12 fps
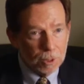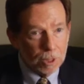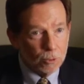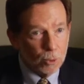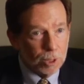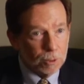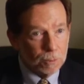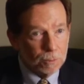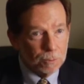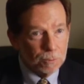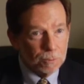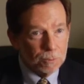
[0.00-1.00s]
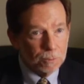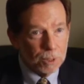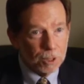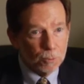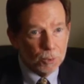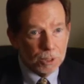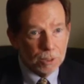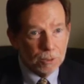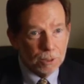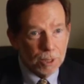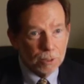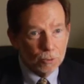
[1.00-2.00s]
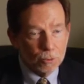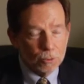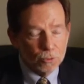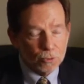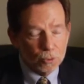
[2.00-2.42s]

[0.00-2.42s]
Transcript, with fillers: and try to make a plan to honor those